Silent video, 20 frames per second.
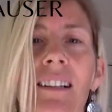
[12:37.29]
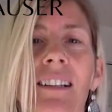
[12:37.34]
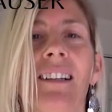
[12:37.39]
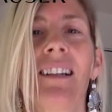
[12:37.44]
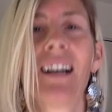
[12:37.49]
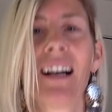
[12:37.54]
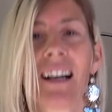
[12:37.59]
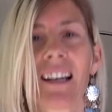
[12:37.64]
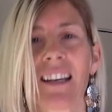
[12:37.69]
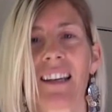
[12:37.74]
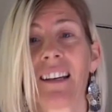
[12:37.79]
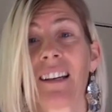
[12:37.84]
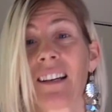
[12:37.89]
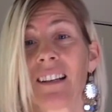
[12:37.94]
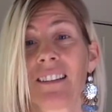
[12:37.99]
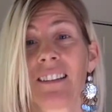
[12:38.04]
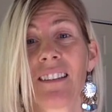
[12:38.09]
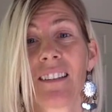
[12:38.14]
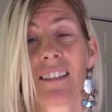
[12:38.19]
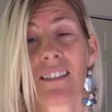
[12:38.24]
honey,
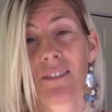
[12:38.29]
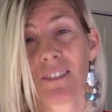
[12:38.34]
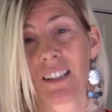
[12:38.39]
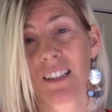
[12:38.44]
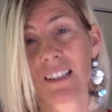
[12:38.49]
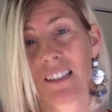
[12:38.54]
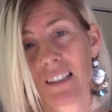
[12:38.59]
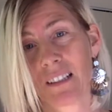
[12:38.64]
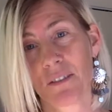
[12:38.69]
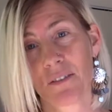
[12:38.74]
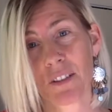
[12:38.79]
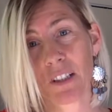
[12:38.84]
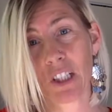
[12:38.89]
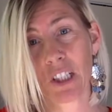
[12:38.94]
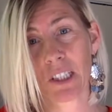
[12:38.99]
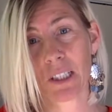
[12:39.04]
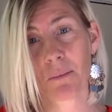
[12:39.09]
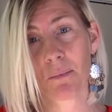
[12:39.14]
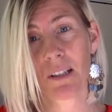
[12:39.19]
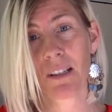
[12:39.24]
this really didn't feel good
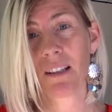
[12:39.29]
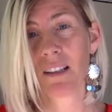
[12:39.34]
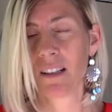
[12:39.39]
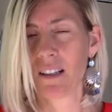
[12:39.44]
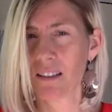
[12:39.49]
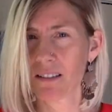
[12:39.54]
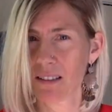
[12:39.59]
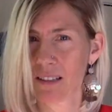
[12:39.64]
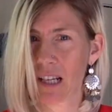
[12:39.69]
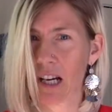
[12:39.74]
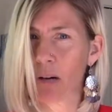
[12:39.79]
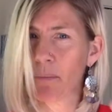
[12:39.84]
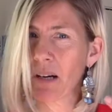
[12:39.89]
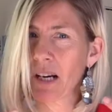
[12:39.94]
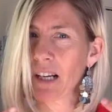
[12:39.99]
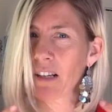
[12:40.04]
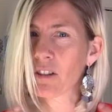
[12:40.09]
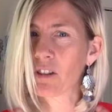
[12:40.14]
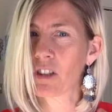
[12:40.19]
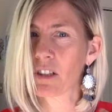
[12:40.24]
to me. See how my
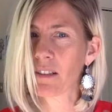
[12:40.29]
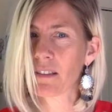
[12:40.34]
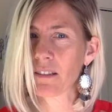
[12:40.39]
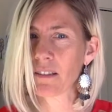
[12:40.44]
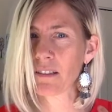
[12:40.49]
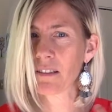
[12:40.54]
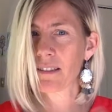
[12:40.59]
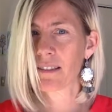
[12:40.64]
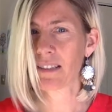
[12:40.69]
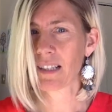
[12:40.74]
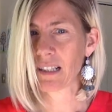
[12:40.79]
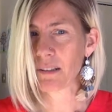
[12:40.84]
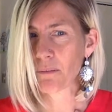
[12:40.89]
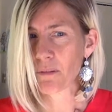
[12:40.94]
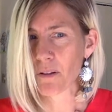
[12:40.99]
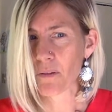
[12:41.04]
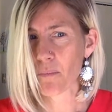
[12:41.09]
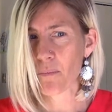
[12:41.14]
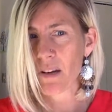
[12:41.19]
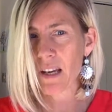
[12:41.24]
energy stayed
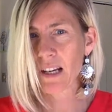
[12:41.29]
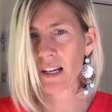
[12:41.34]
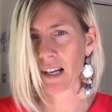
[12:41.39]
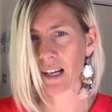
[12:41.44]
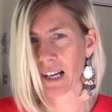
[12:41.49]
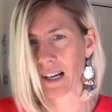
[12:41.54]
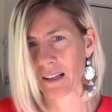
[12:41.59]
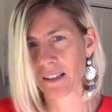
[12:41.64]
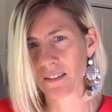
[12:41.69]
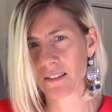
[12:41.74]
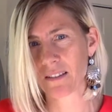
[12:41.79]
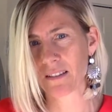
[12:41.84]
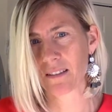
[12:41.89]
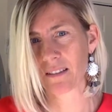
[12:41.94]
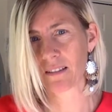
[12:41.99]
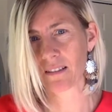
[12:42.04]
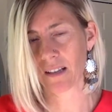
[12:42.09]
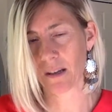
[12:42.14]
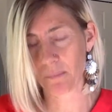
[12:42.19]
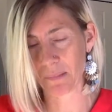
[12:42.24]
with me, and
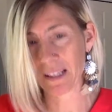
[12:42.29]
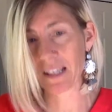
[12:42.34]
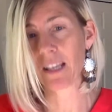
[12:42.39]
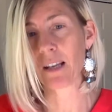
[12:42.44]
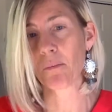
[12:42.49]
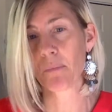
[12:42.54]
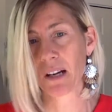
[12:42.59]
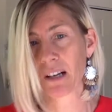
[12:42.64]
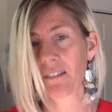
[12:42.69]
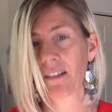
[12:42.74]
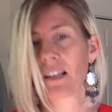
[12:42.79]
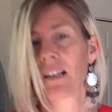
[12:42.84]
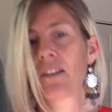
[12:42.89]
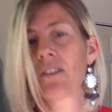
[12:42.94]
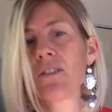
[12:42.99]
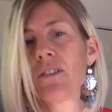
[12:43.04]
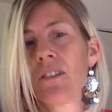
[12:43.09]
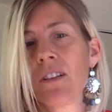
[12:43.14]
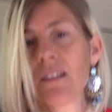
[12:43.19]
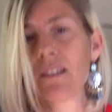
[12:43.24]
I'm leaning back right now
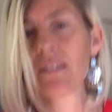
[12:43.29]
so you can